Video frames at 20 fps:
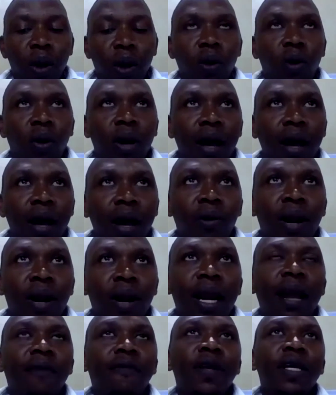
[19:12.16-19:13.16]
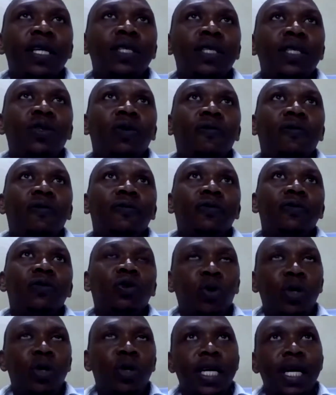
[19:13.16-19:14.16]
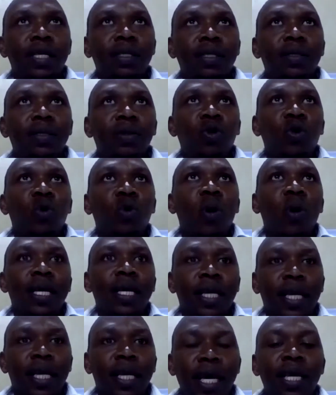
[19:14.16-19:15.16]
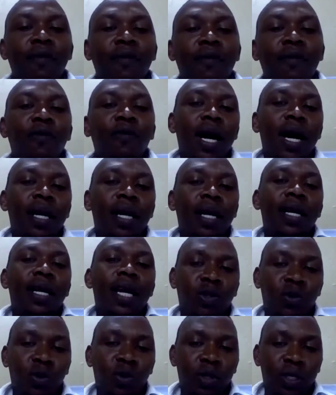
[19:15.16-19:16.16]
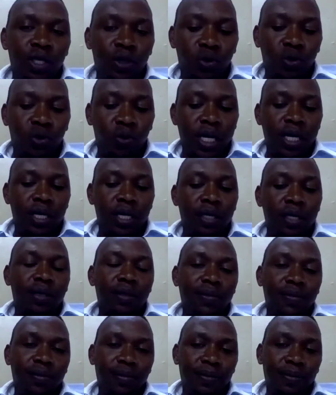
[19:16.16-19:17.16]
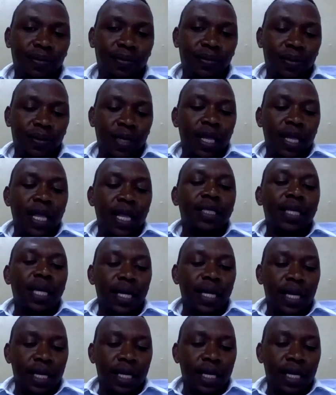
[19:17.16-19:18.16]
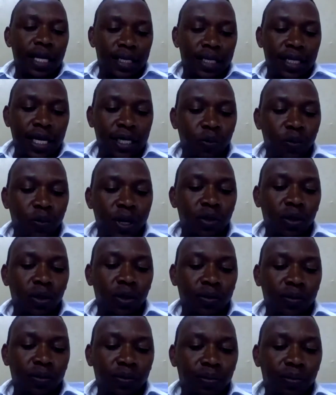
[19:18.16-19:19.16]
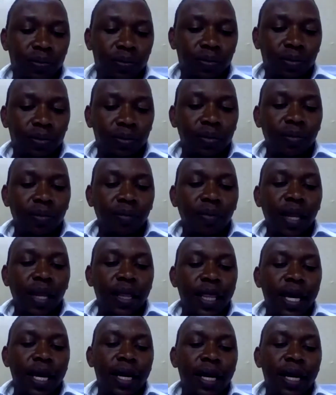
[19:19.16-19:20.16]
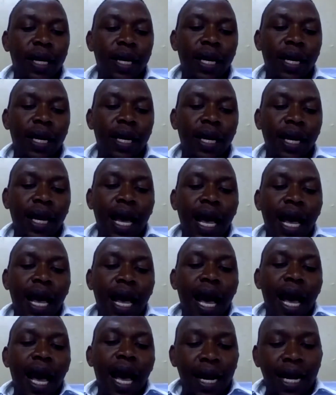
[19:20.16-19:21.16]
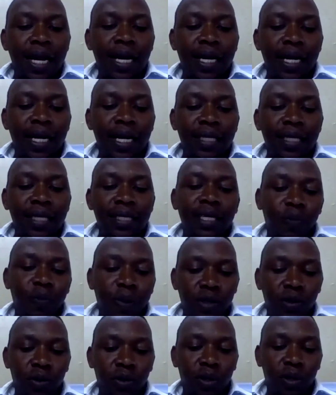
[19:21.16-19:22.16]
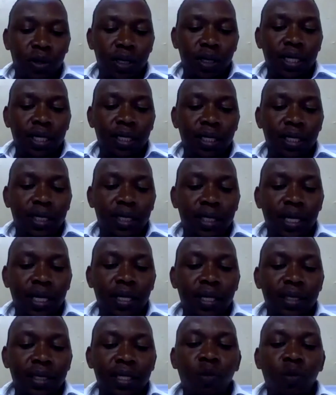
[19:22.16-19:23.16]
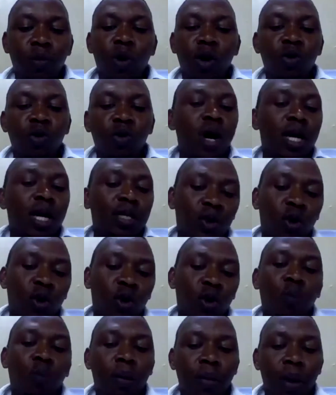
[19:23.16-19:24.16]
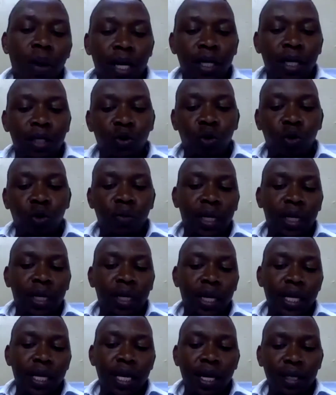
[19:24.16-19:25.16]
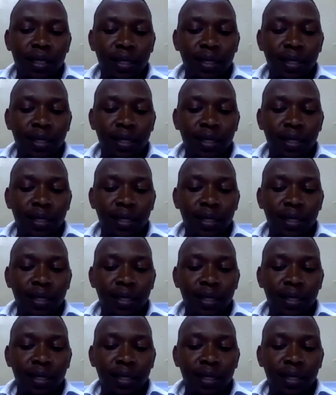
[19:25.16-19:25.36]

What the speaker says: on an average of 2 years, you are in Kenya for 122 days. That's a resident person. Then an unresident person is someone who has no permanent home in Kenya,